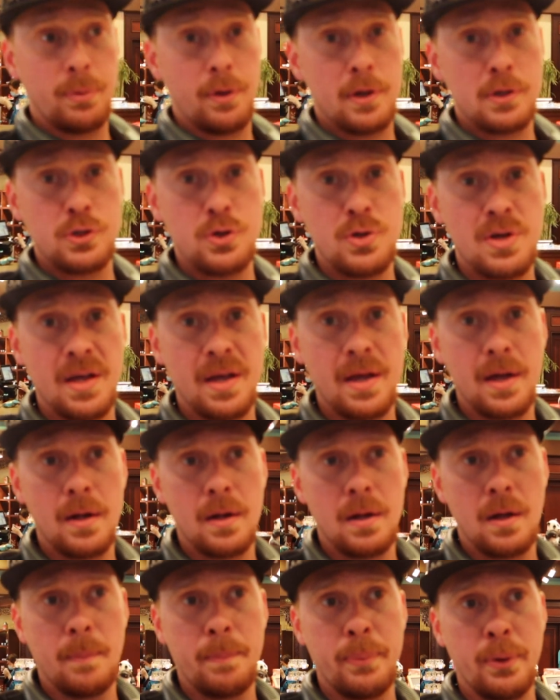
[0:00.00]
Plus, you can get
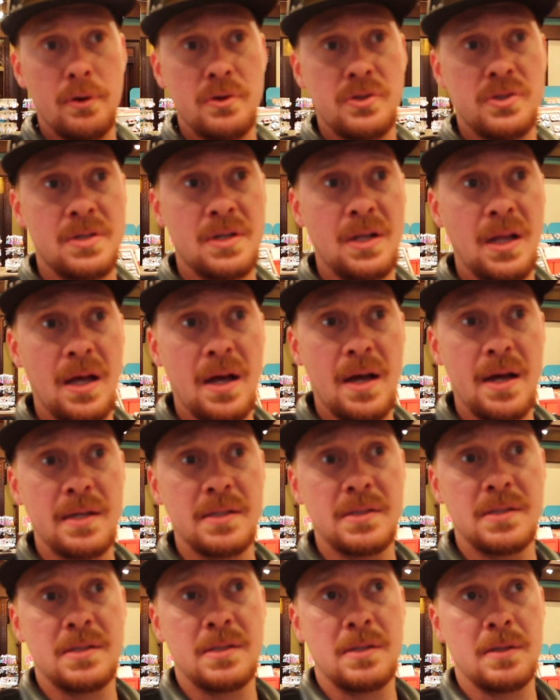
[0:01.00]
a
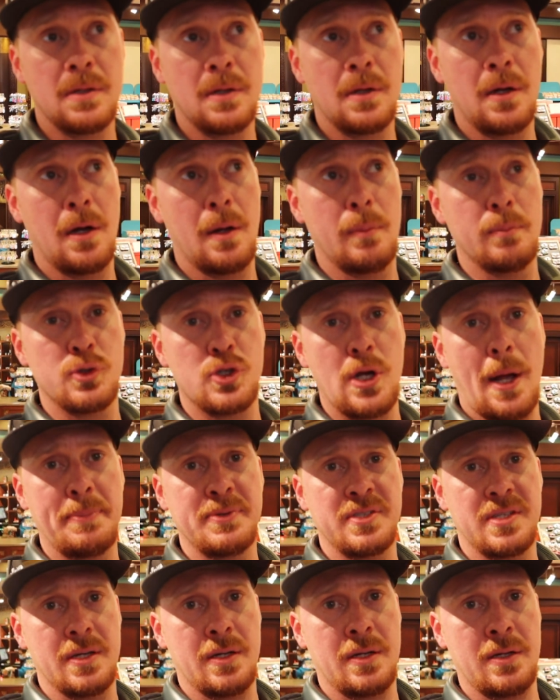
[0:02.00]
personalized um,
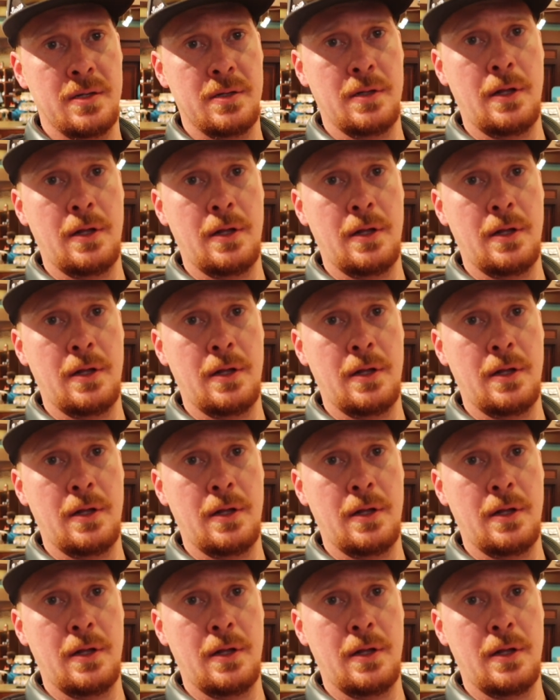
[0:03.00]
chopstick.